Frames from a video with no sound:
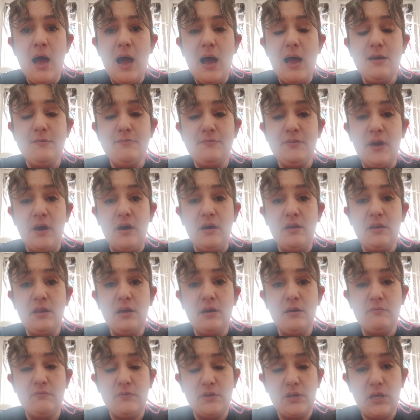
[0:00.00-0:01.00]
I've done
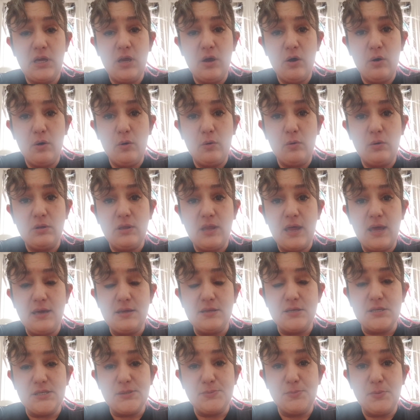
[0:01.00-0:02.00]
a video like
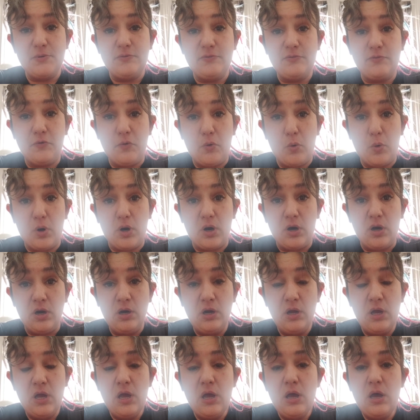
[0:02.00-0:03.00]
this before,
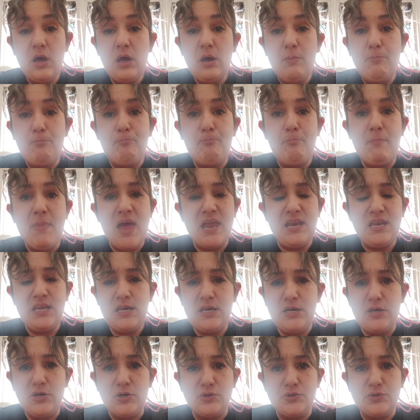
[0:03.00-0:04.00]
many
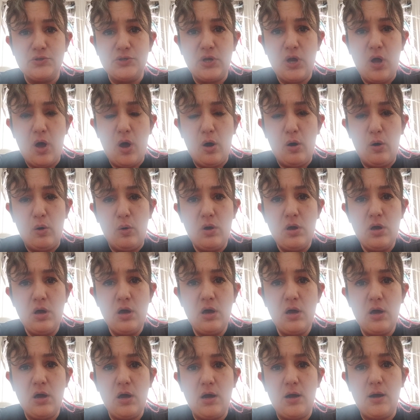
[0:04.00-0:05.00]
years ago,
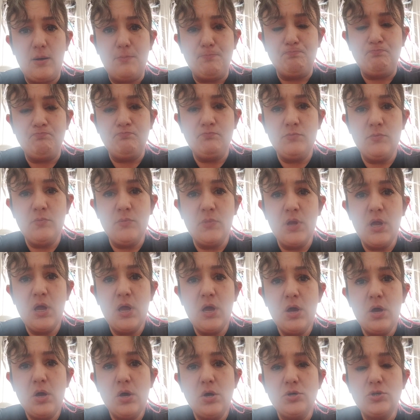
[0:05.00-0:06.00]

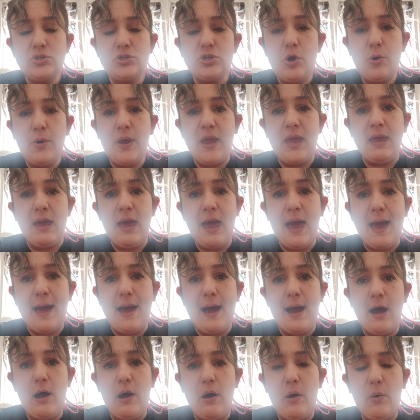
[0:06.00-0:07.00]
showing
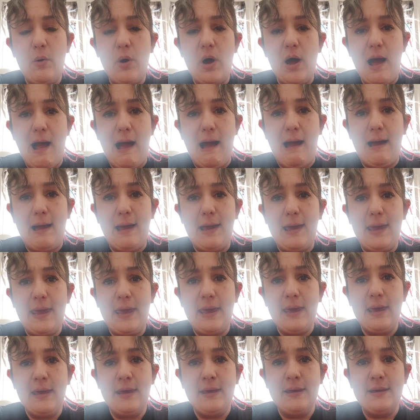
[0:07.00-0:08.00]
how
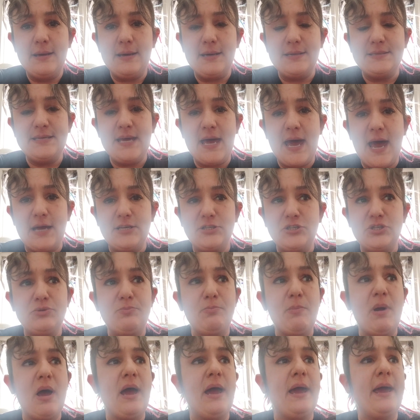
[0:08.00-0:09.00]
I attach
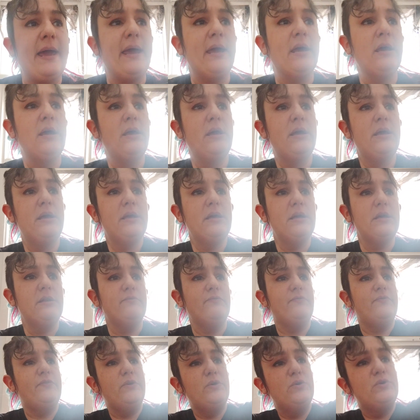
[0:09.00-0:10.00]
my
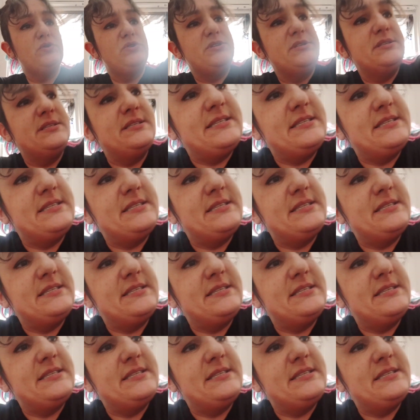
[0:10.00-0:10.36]
infusion